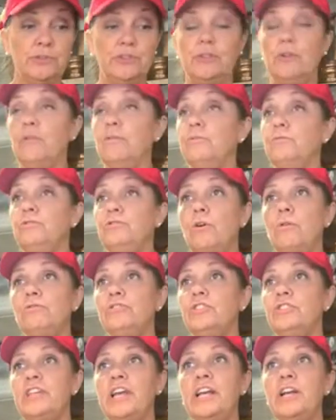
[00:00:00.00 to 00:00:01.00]
So
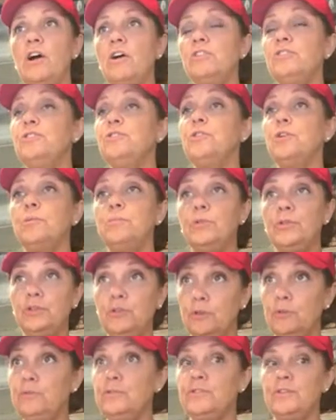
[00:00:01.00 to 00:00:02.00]
don't just hang on to them.
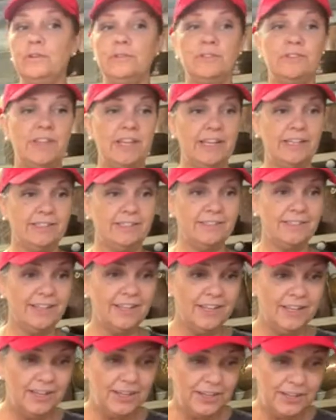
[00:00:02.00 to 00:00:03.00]
Use those things.
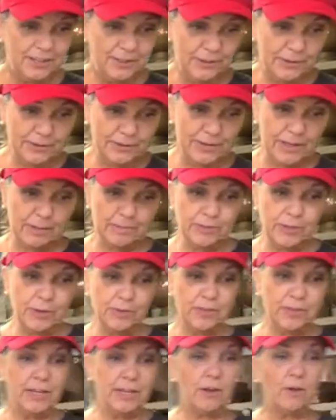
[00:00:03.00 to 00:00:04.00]
Use them.
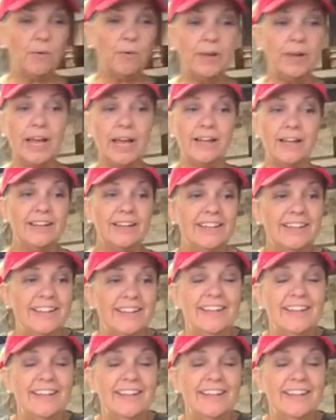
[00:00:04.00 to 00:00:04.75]
Don't think, oh, I gotta